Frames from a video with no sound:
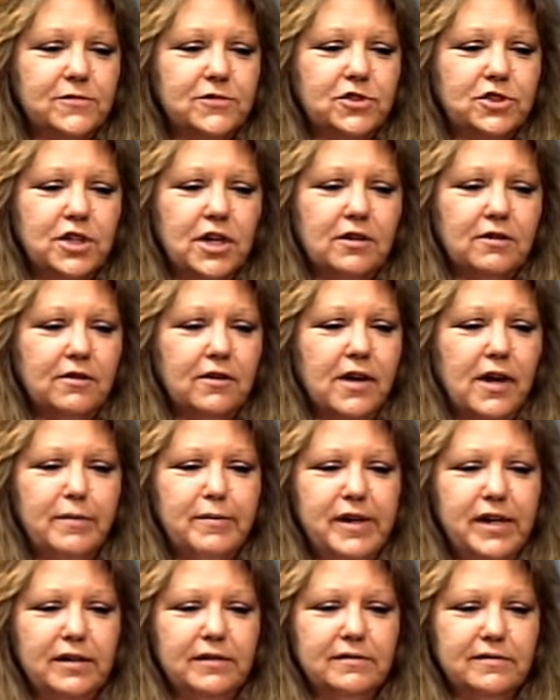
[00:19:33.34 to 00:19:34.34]
general, I
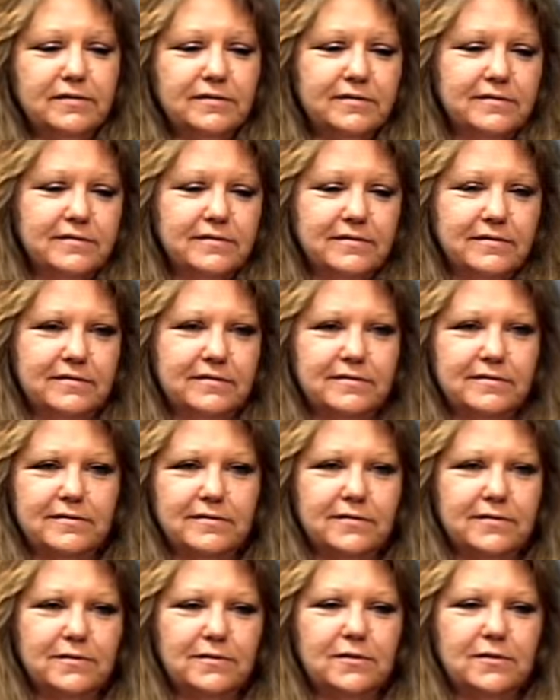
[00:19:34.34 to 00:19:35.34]
mean,
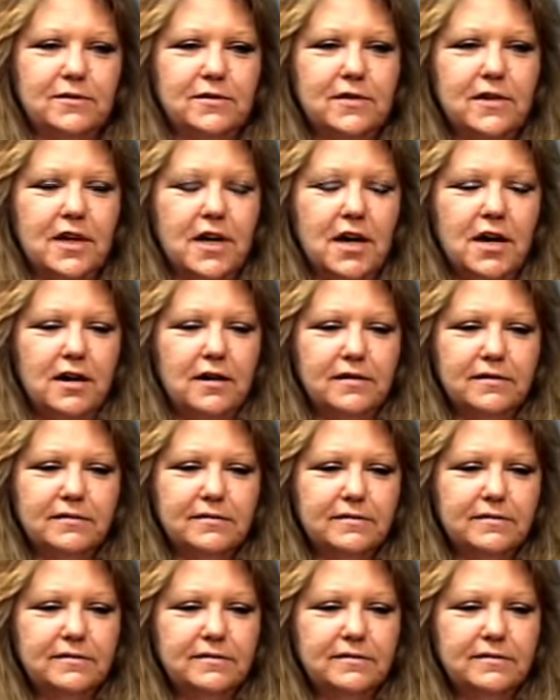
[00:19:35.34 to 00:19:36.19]
uh,